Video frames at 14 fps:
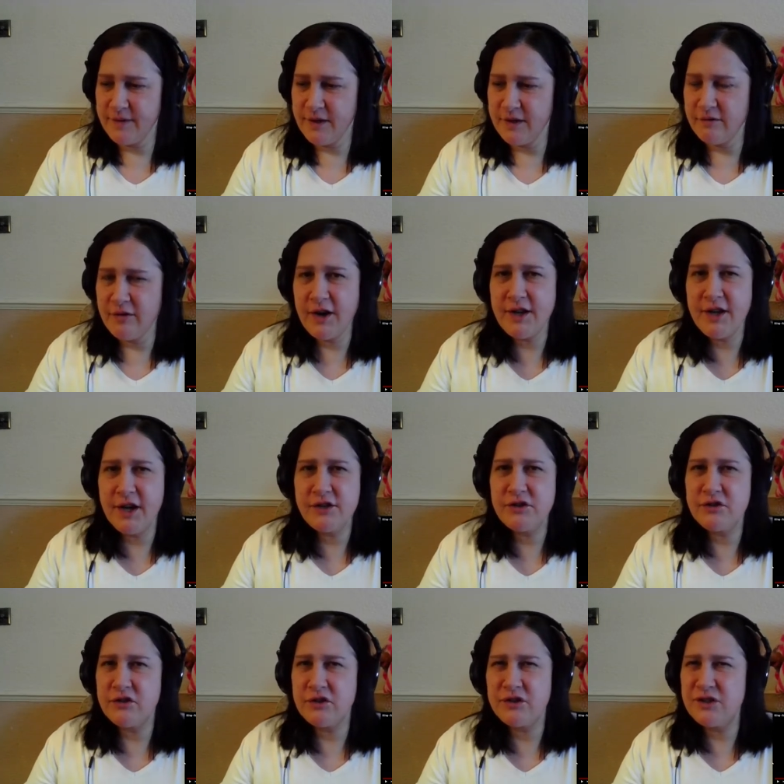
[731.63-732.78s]
you know, radiation
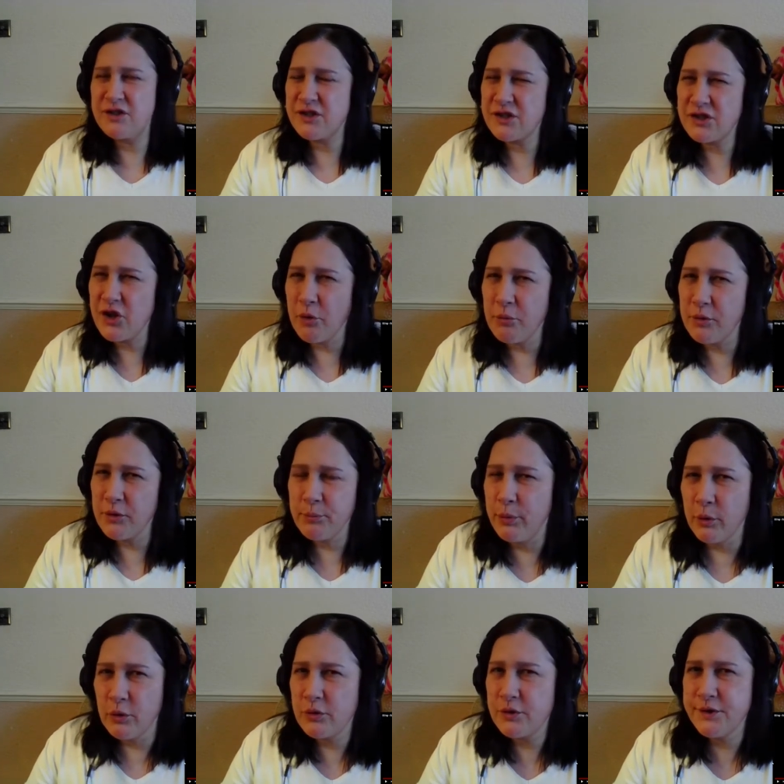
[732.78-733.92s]
doesn't stop at
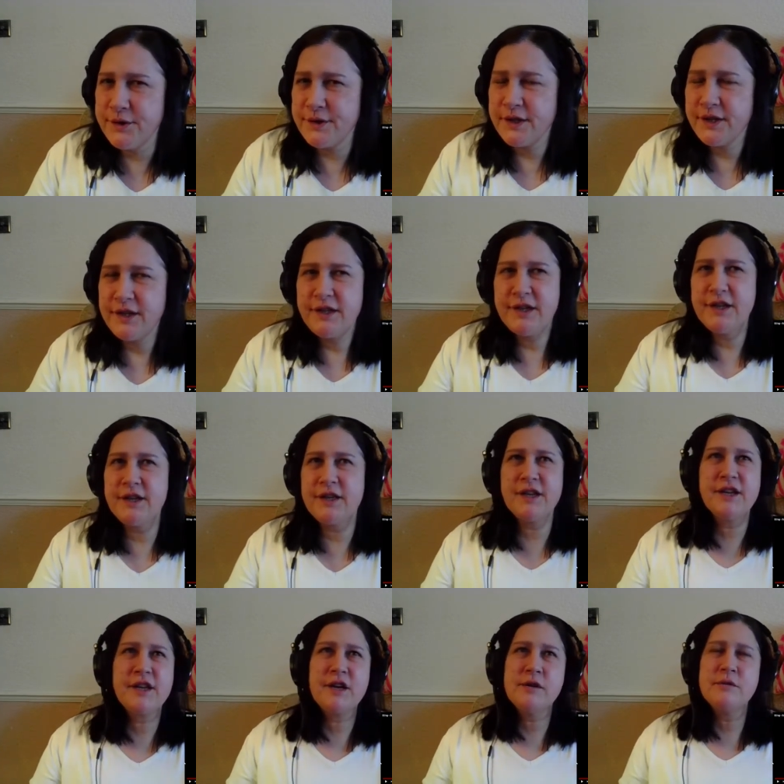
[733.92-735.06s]
borders. It,
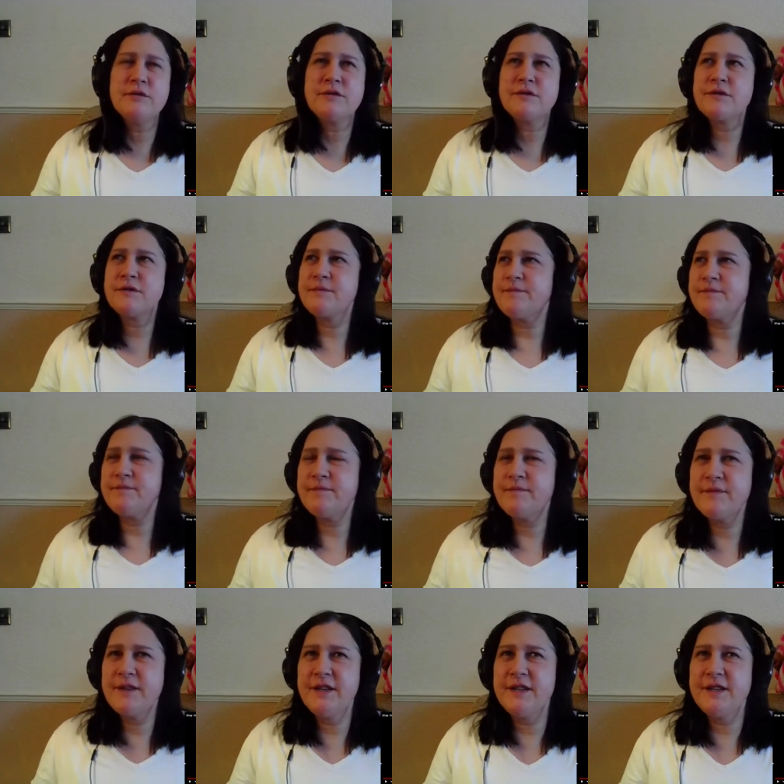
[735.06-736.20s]
it goes,
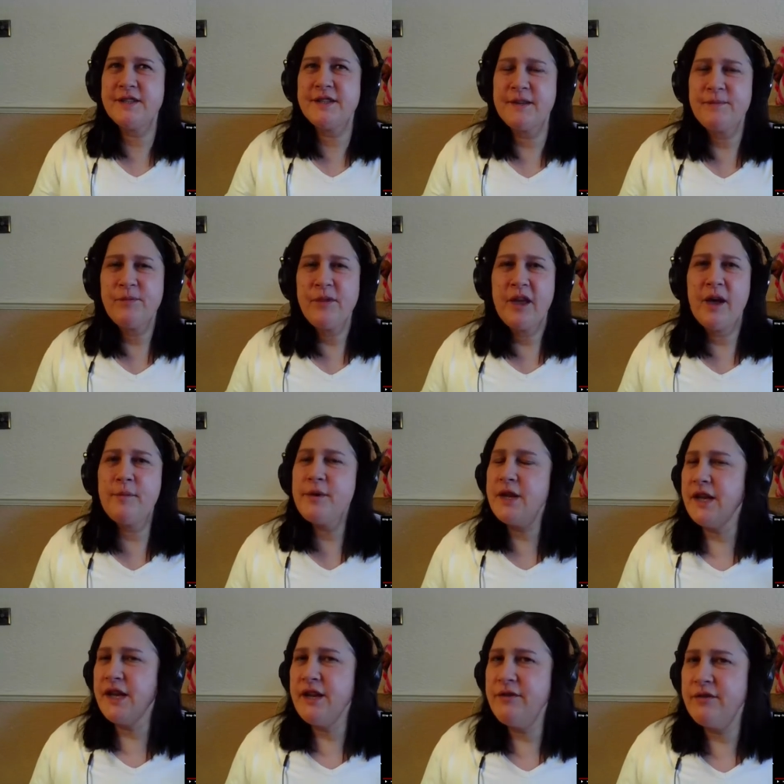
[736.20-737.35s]
it's, I mean,
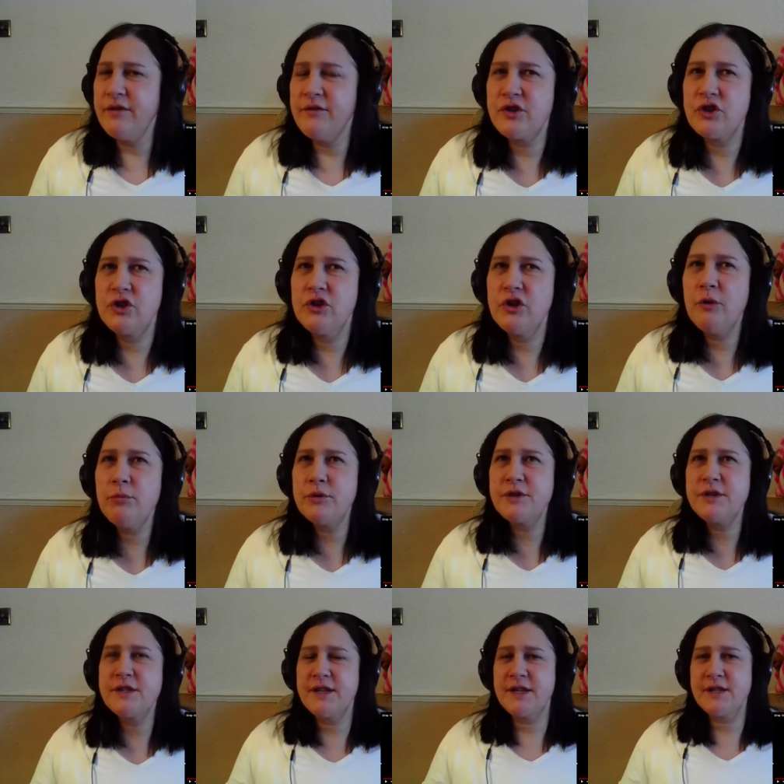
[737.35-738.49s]
even the Chernobyl
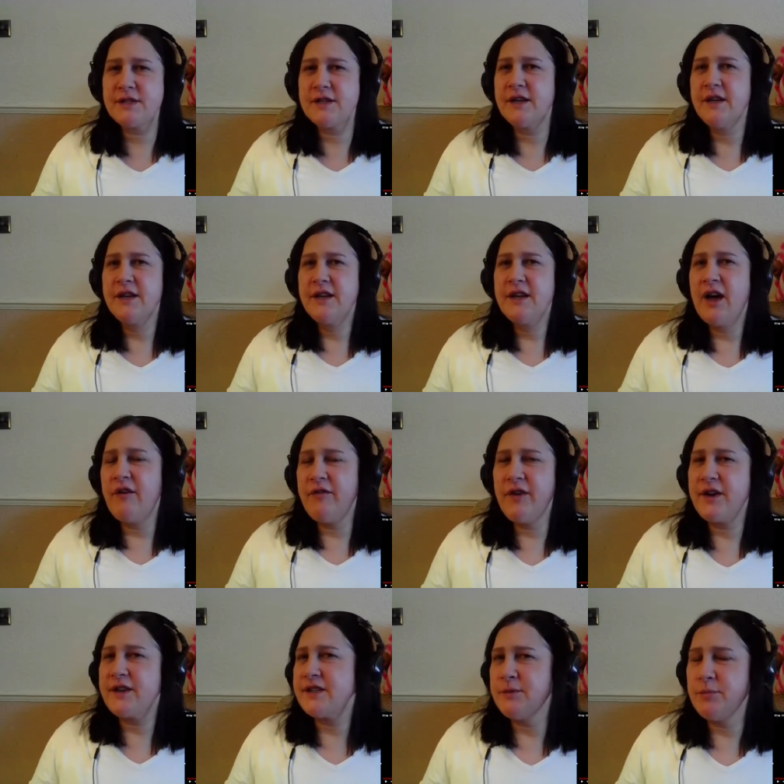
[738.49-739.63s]
disaster
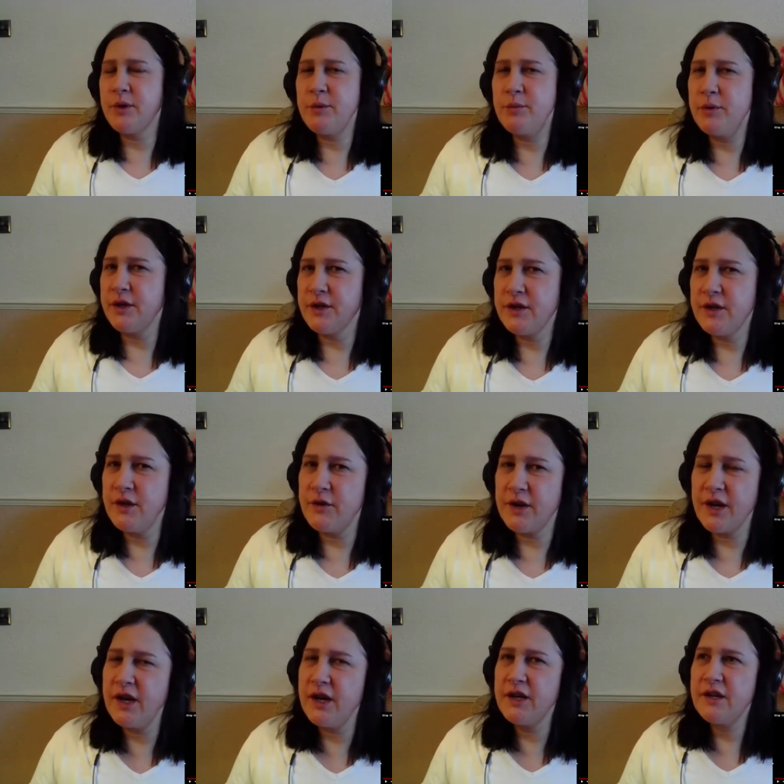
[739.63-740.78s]
affected people in the
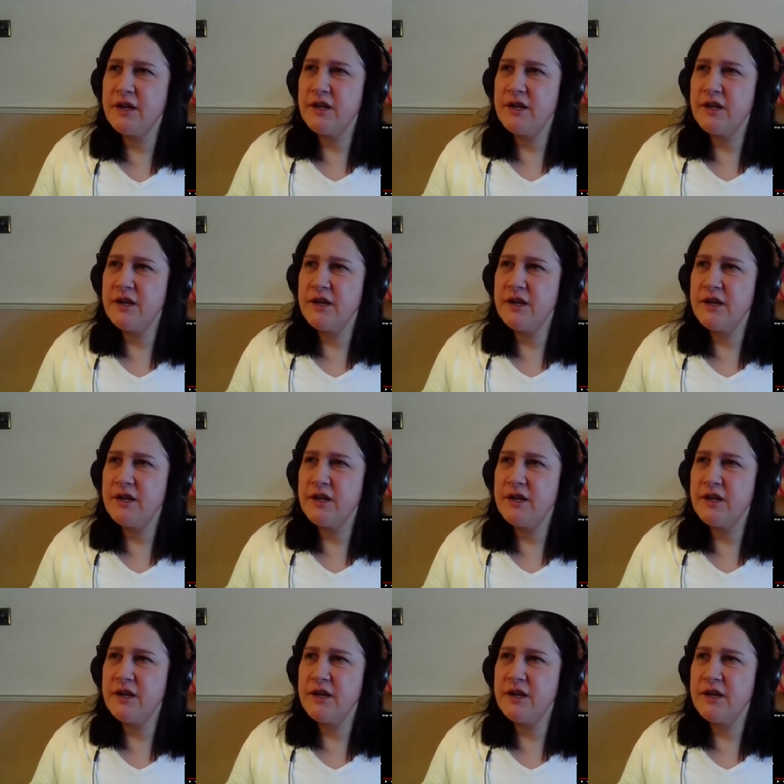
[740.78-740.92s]
UK.